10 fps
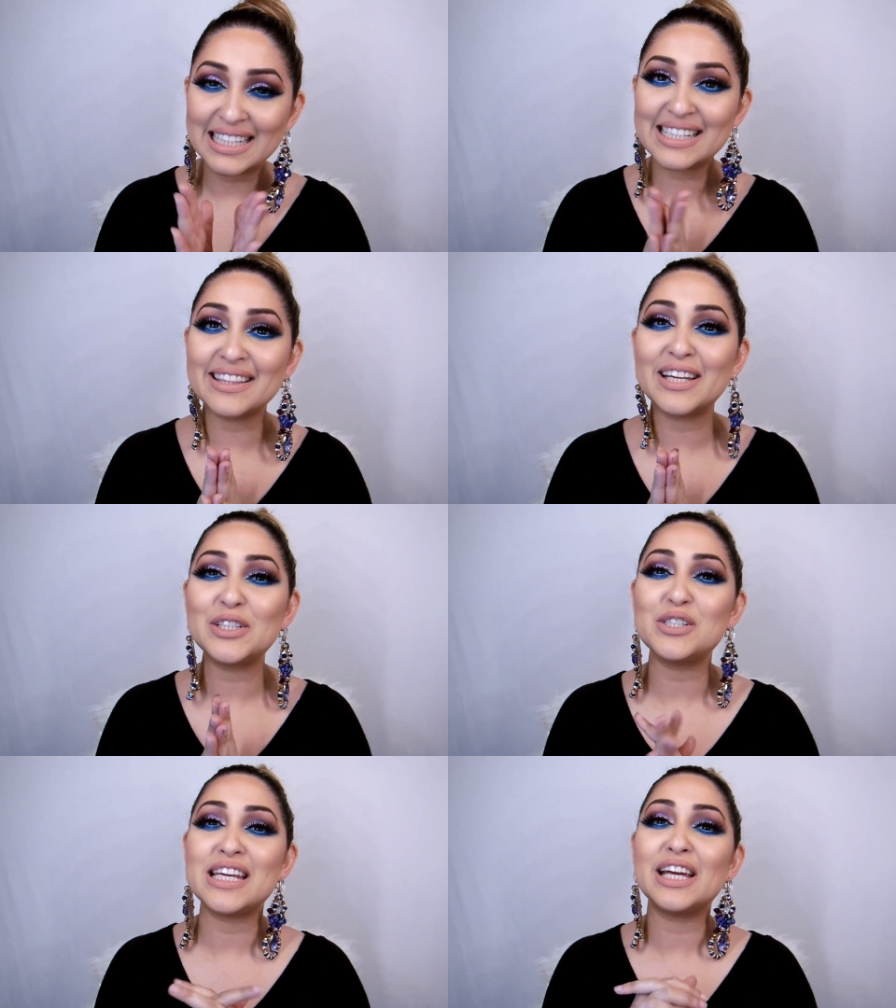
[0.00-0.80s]
Till then,
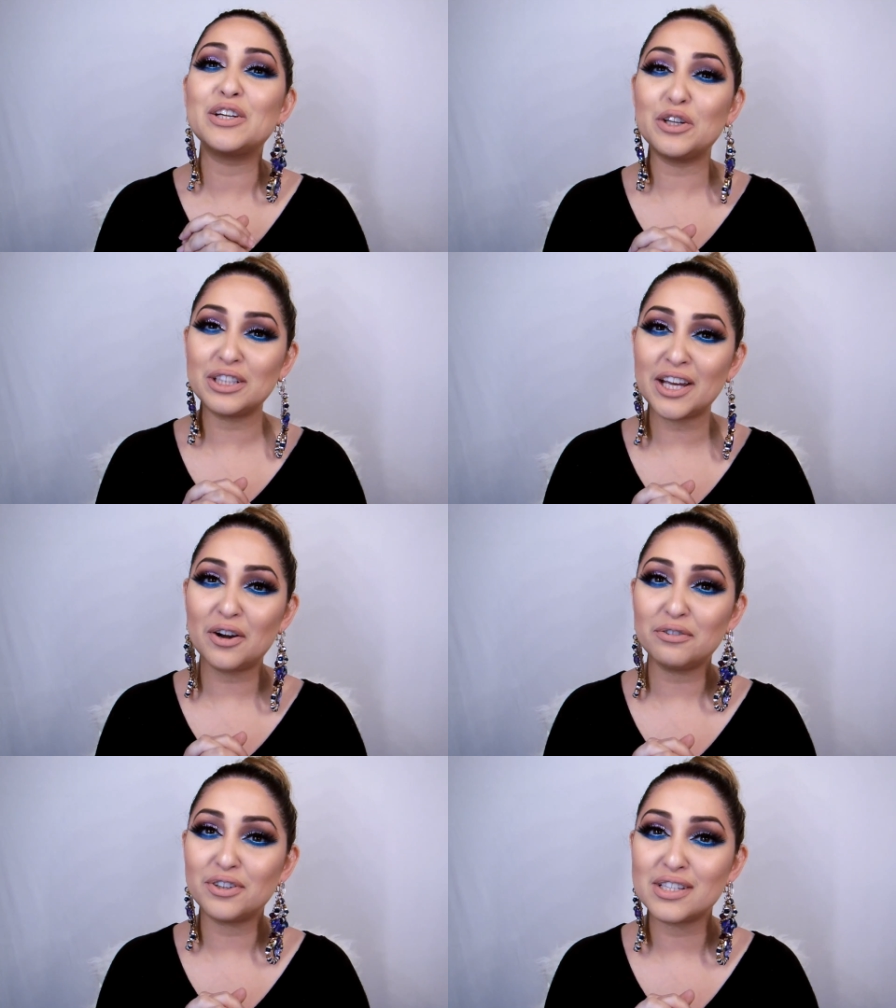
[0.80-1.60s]
you take good
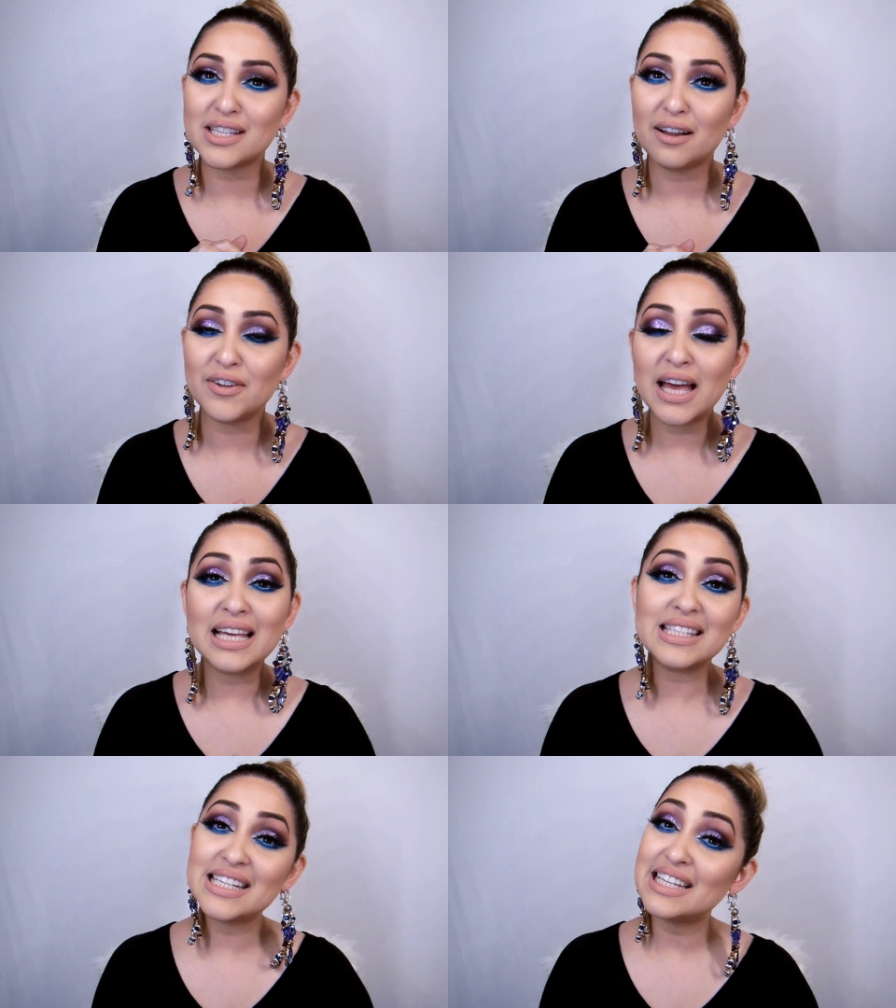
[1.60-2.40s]
care of yourself,
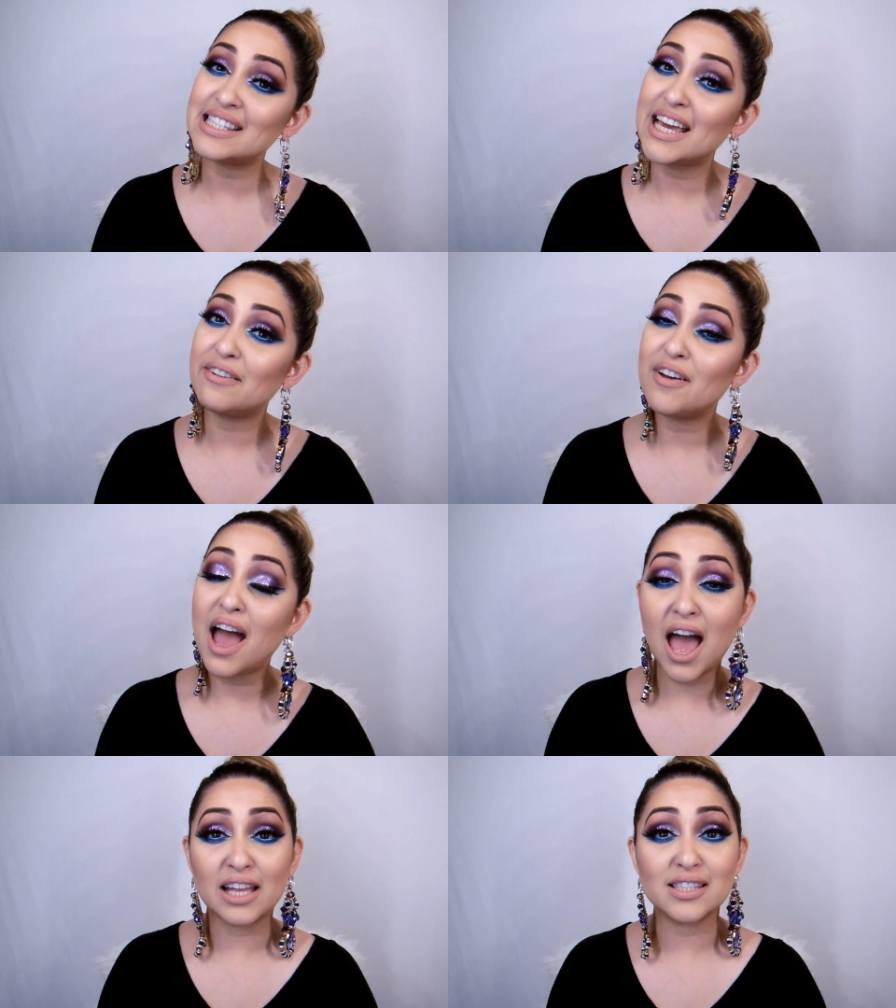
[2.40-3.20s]
stay safe,
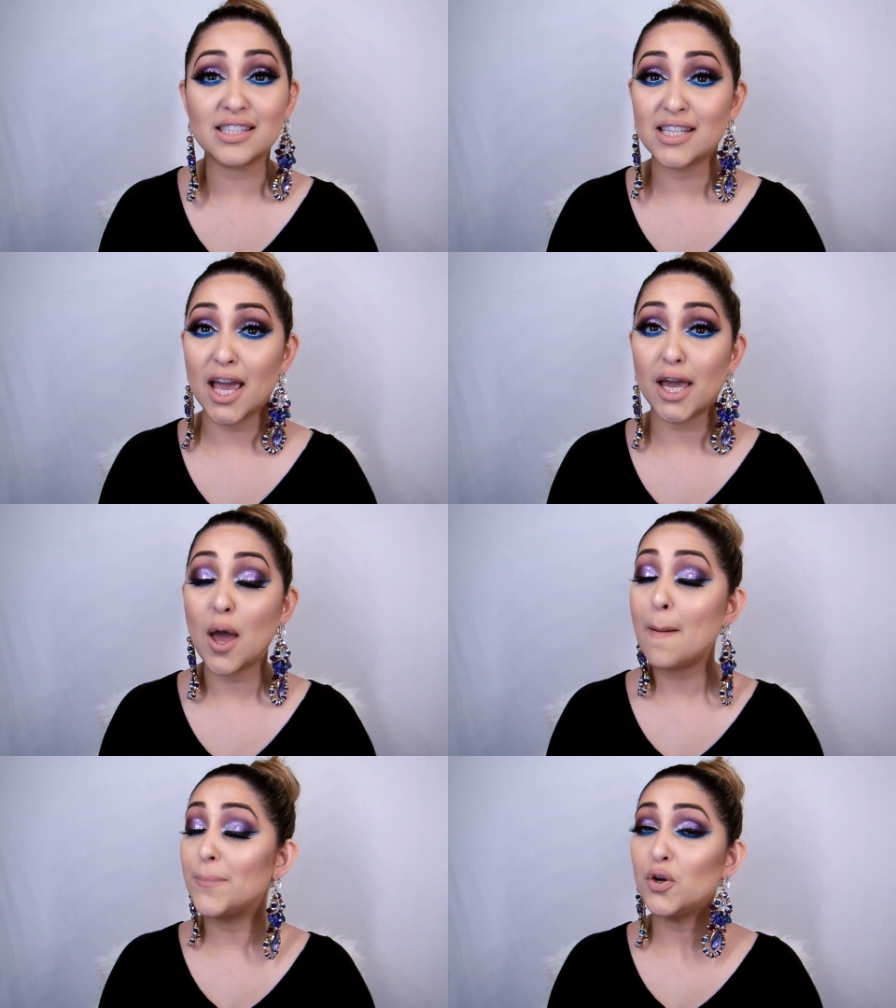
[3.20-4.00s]
and stay
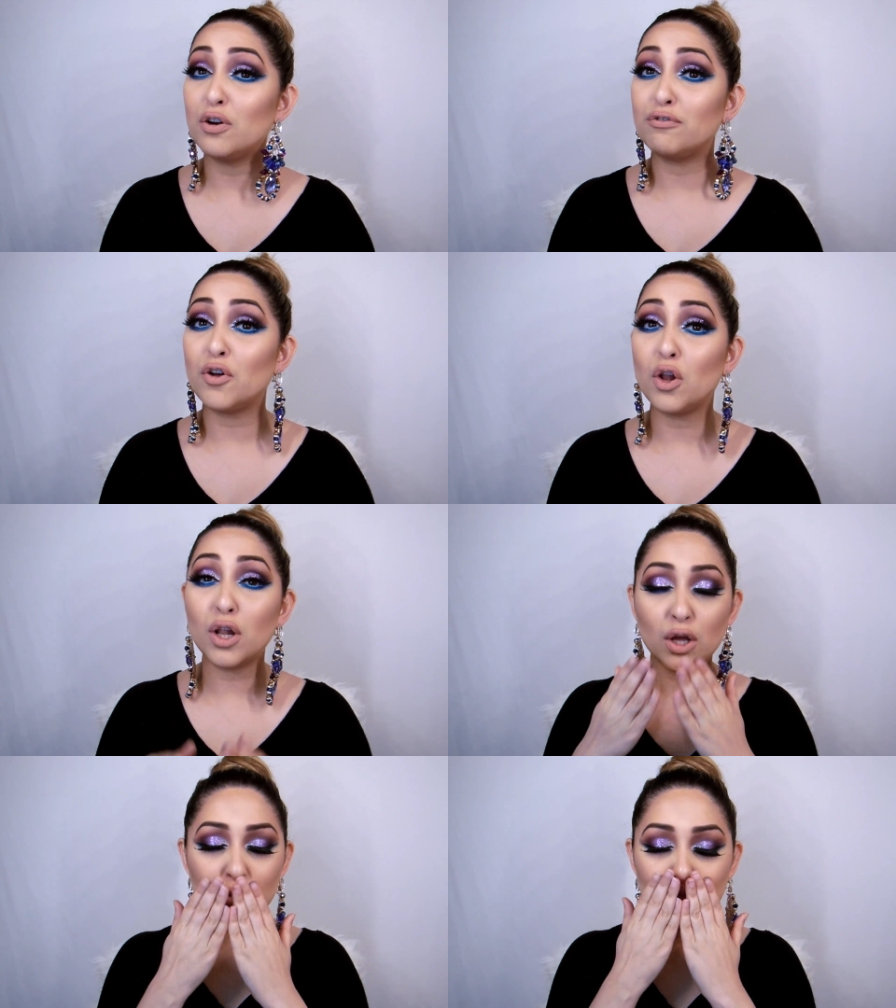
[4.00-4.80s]
beautiful.